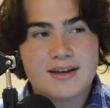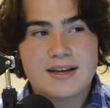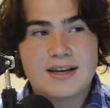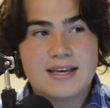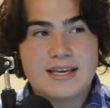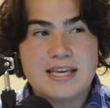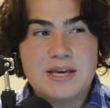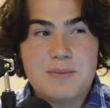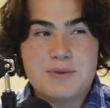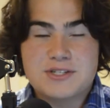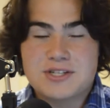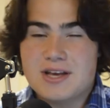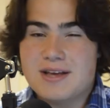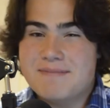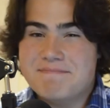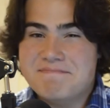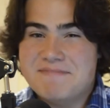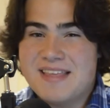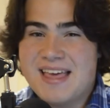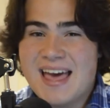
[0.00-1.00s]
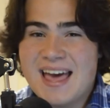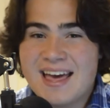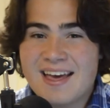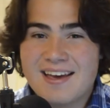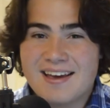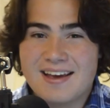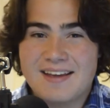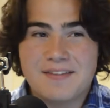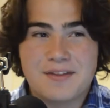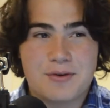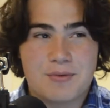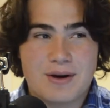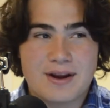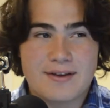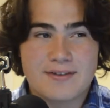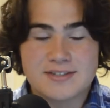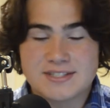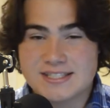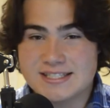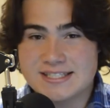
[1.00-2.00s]
He was in the
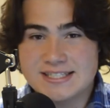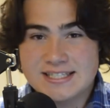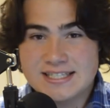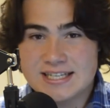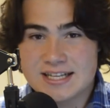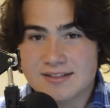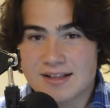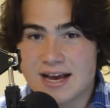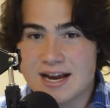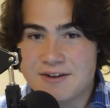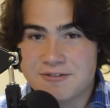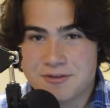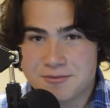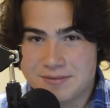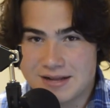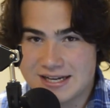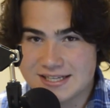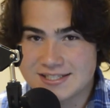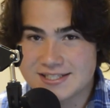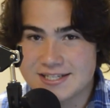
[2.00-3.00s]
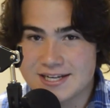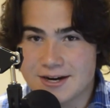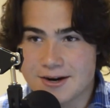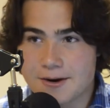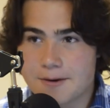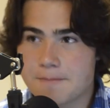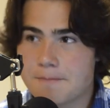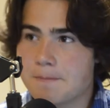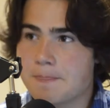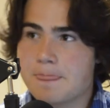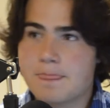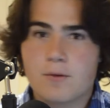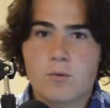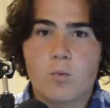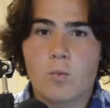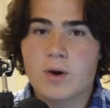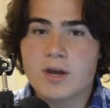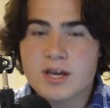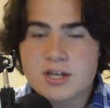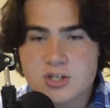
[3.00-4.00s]
regular season. He declined from last year.
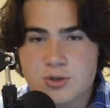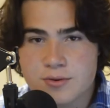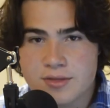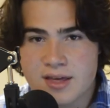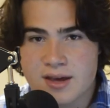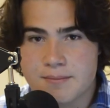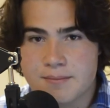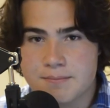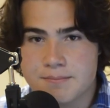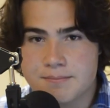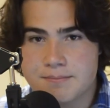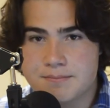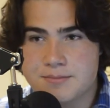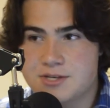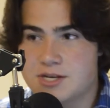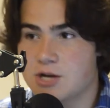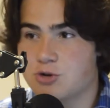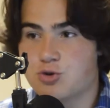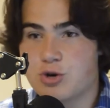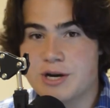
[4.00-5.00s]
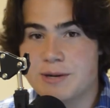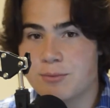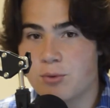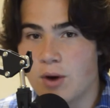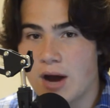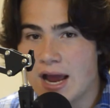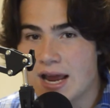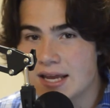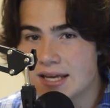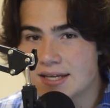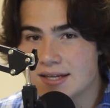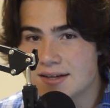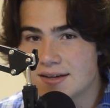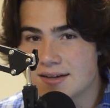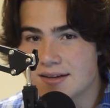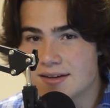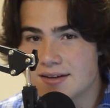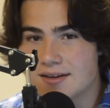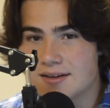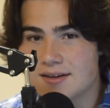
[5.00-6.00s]
What are you going to do with him? You going to trade him away?
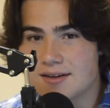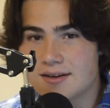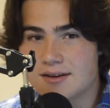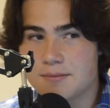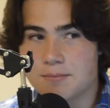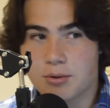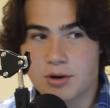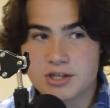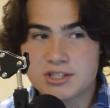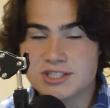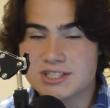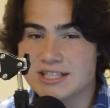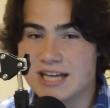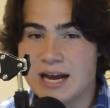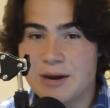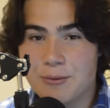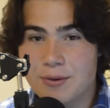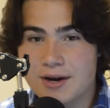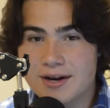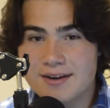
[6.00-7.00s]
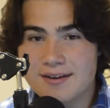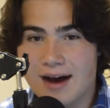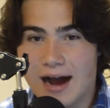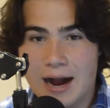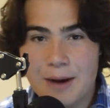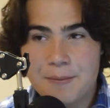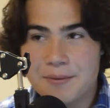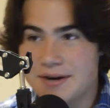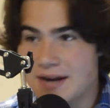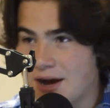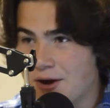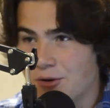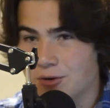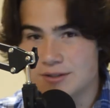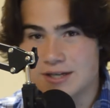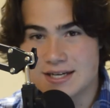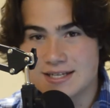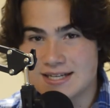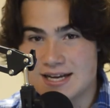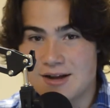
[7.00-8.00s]
Personally, I would. I would not hold
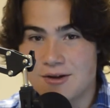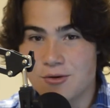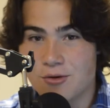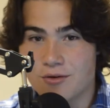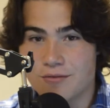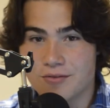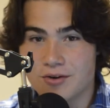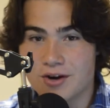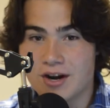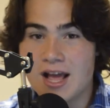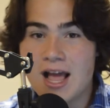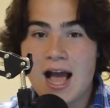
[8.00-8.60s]
on to Al Horford.